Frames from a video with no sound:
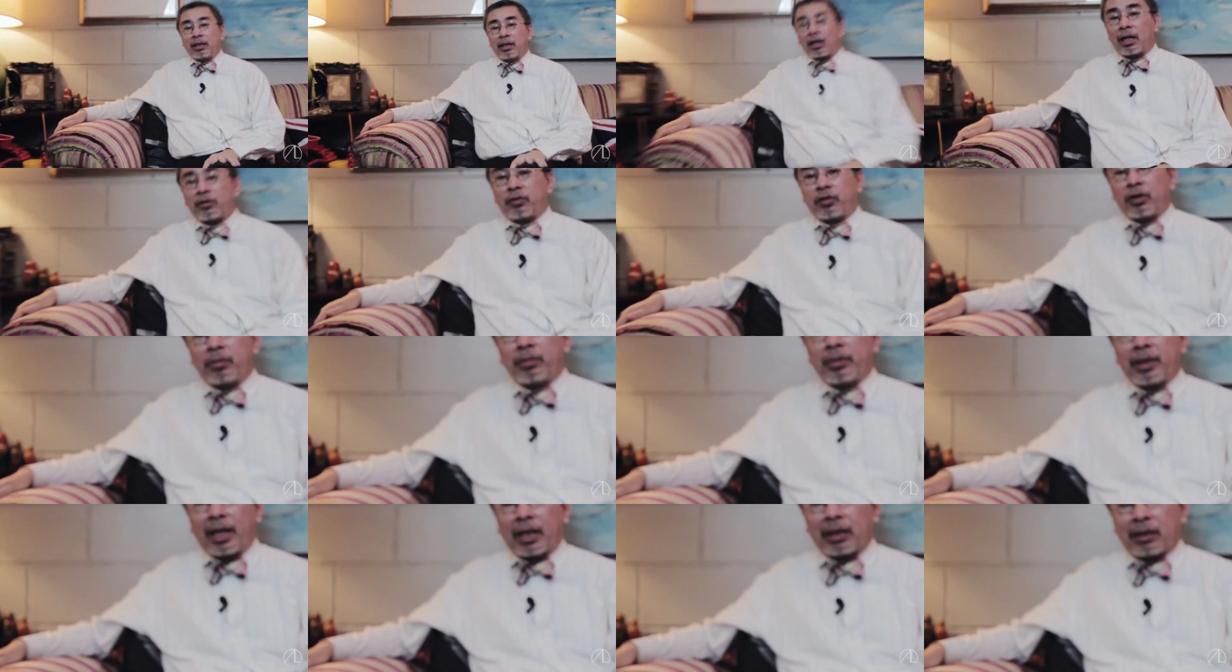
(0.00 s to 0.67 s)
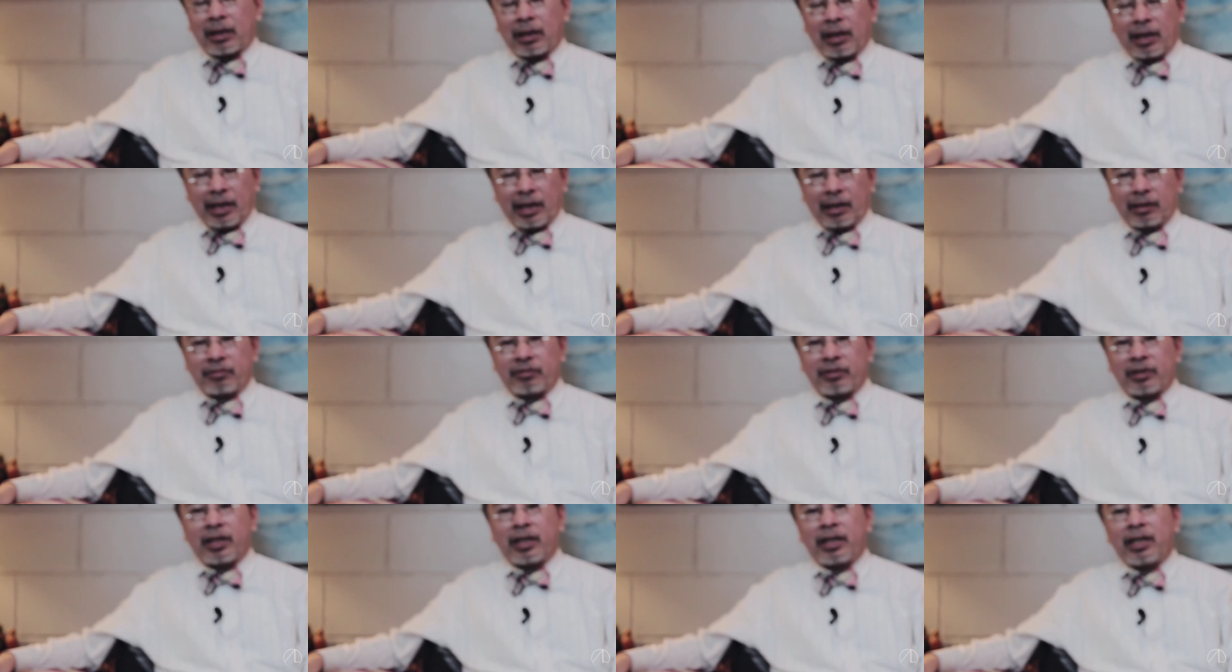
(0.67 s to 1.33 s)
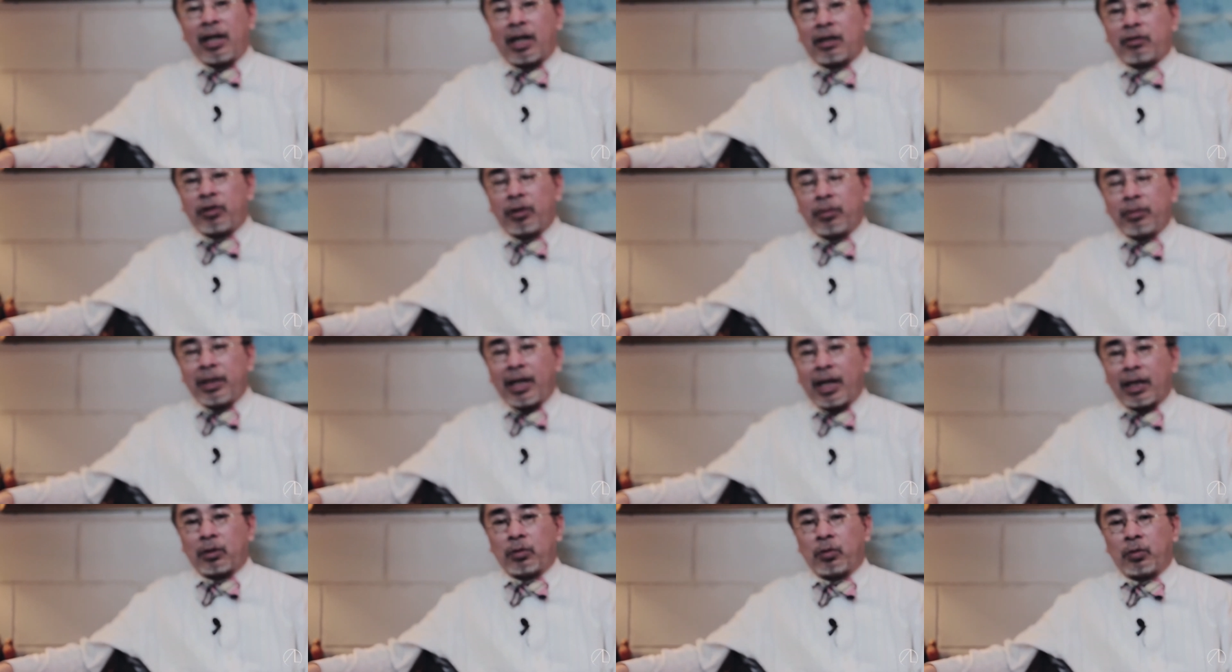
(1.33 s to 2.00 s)
not from that
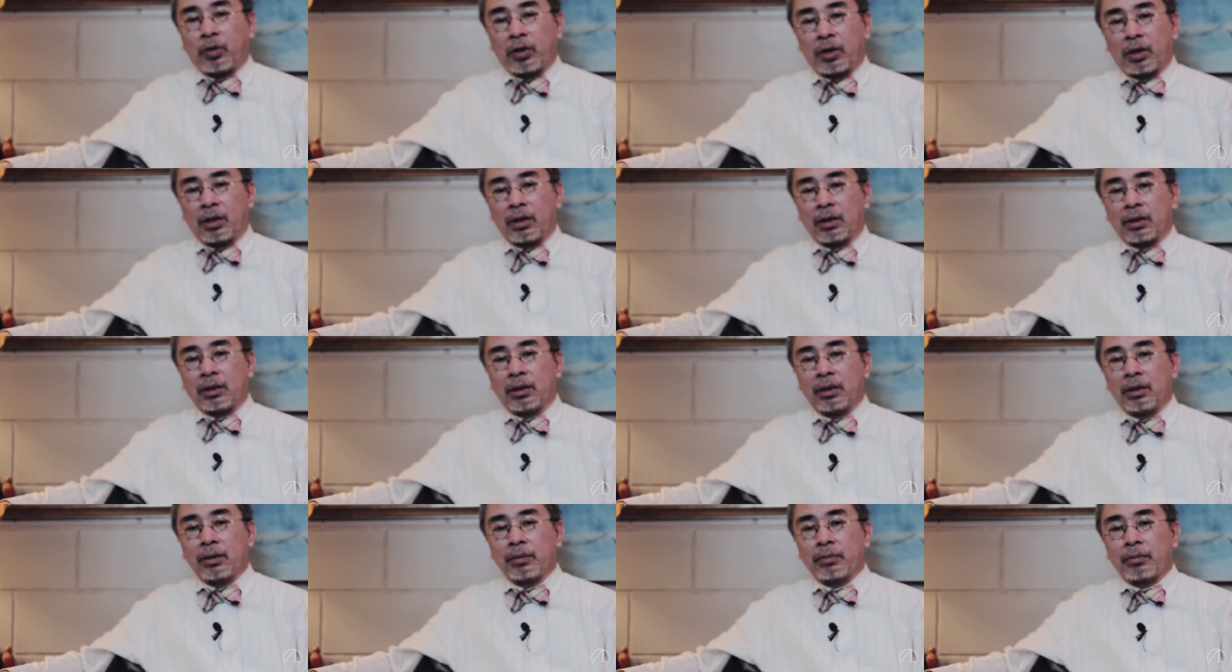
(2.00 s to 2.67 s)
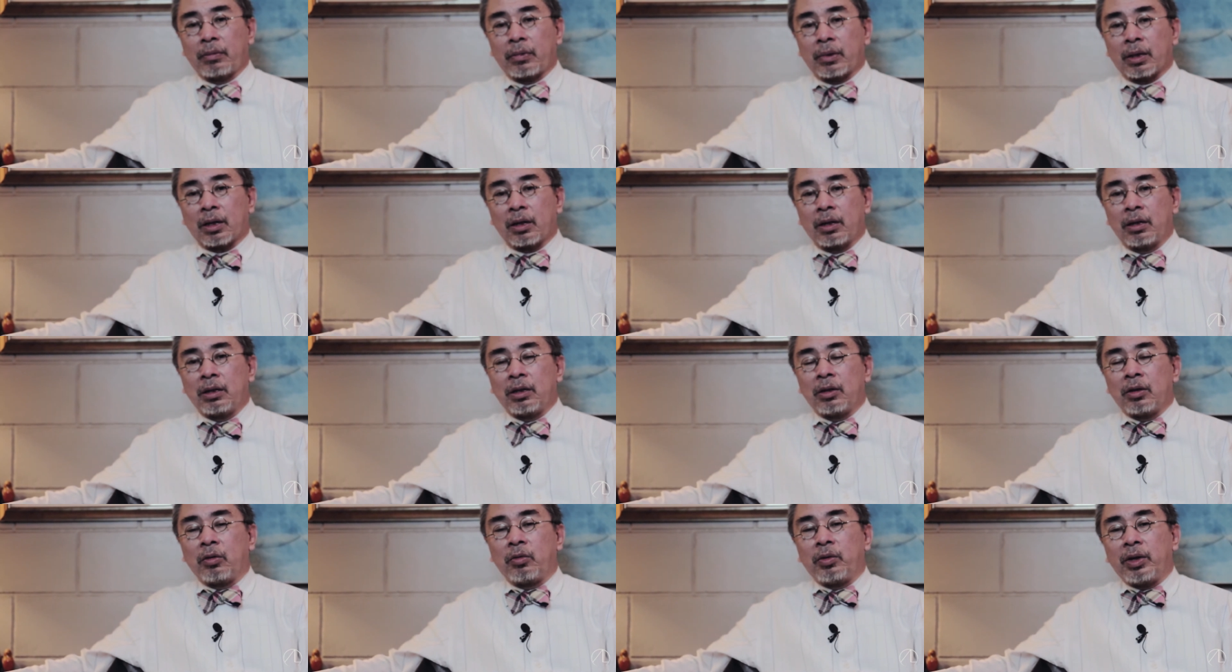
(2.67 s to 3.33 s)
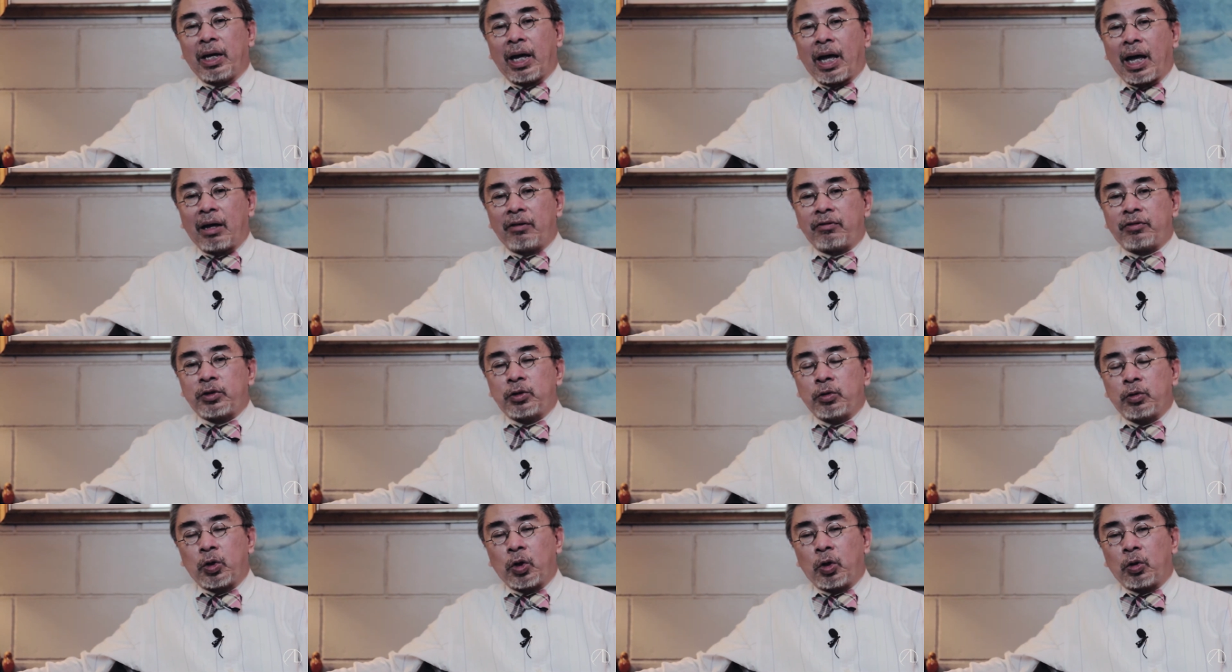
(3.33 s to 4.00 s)
world. We
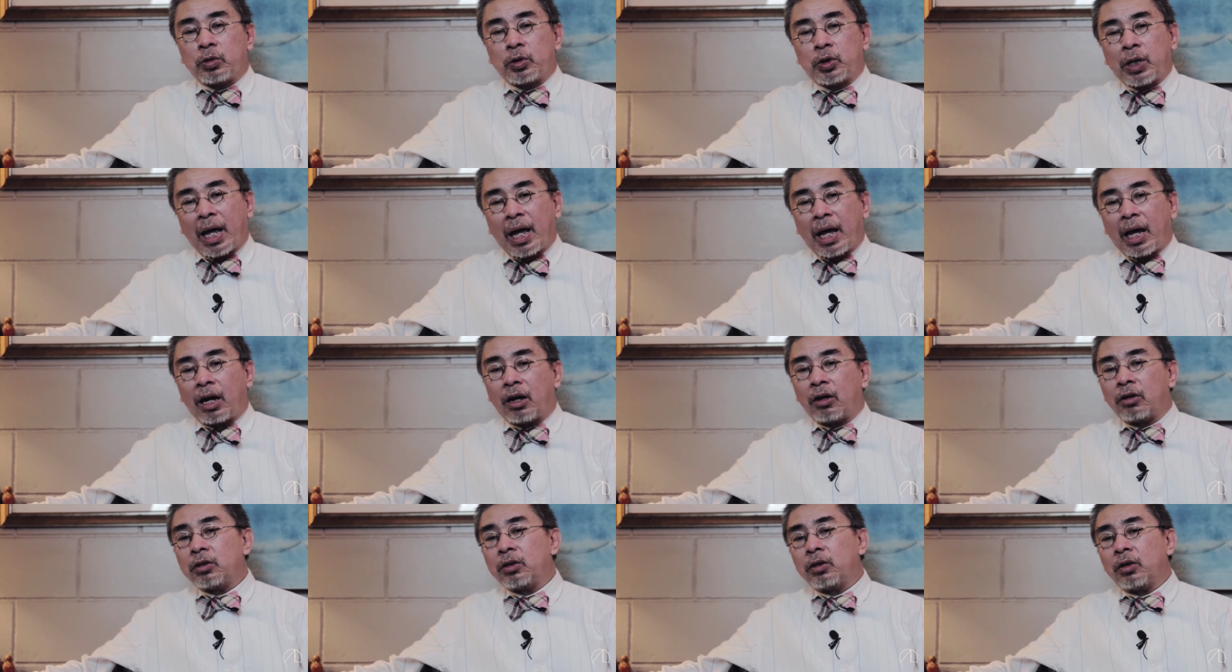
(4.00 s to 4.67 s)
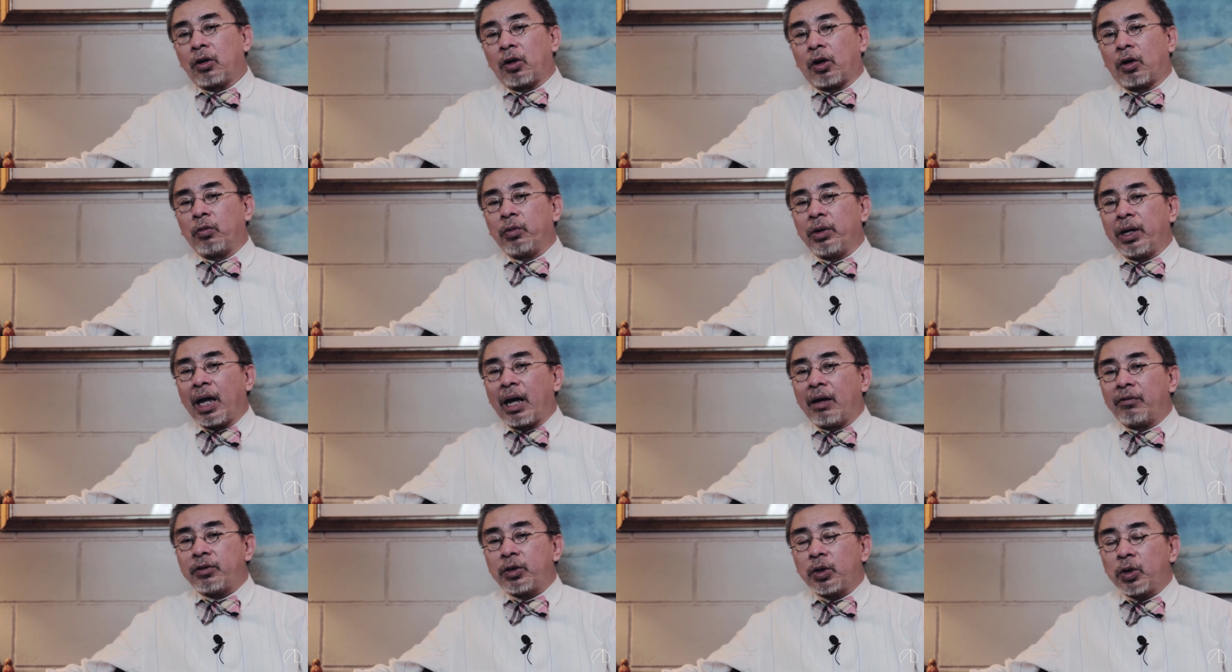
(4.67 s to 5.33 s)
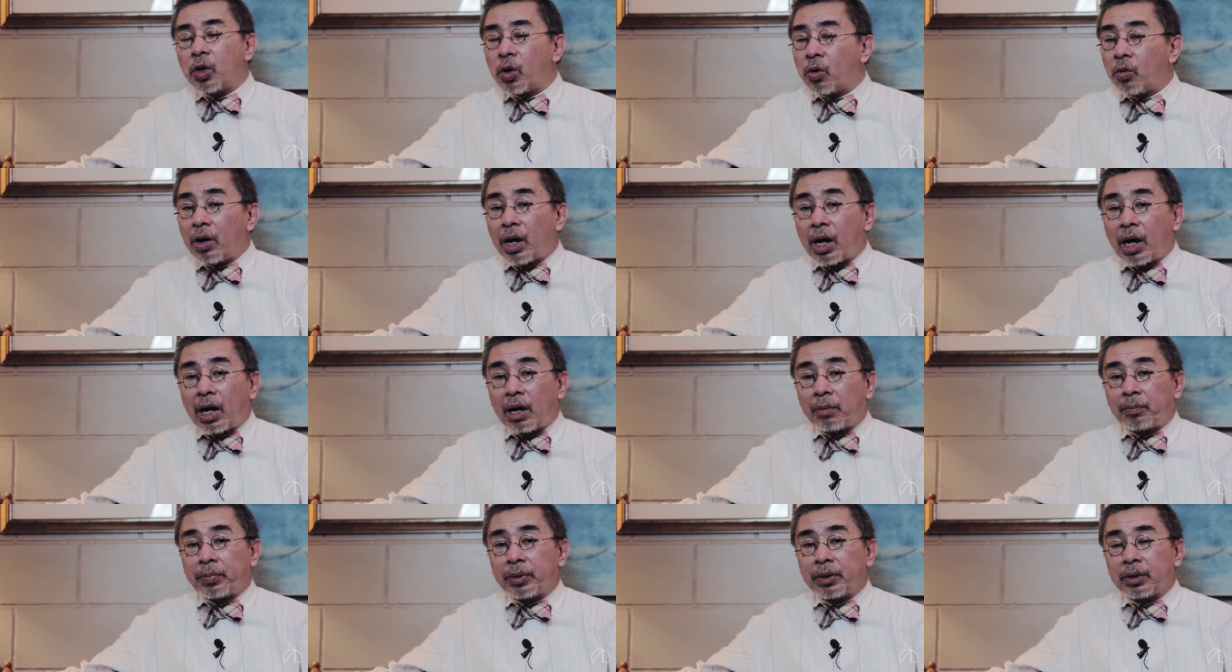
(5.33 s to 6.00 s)
have to go down or we have to go
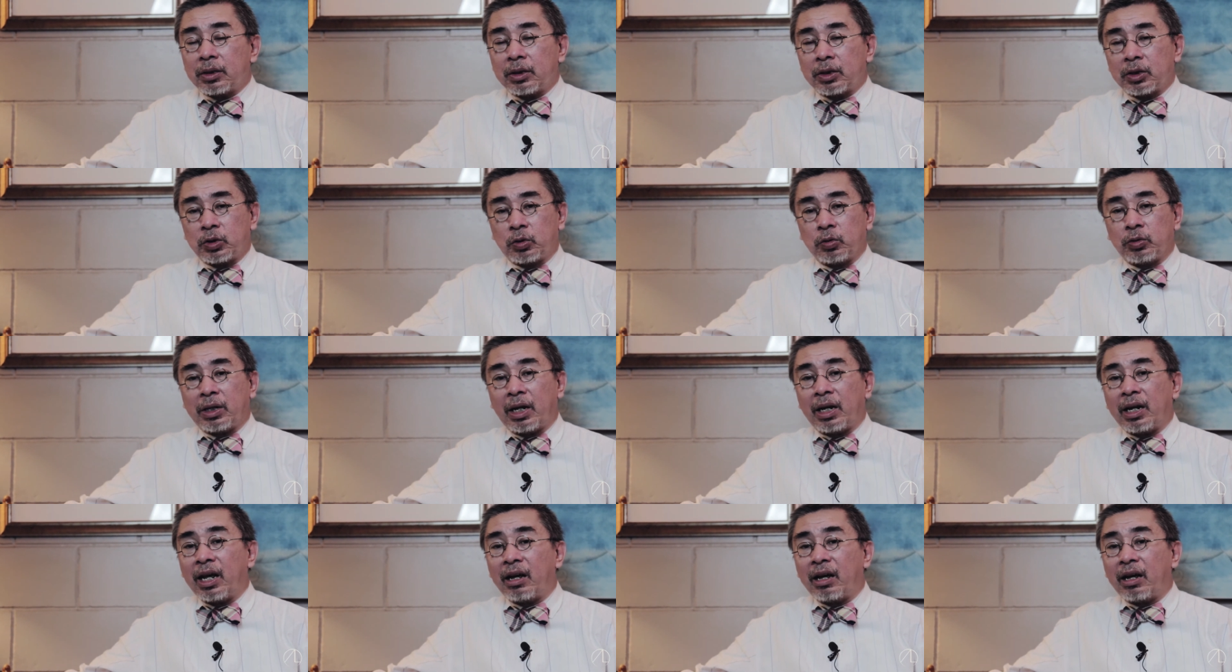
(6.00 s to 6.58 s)
up to the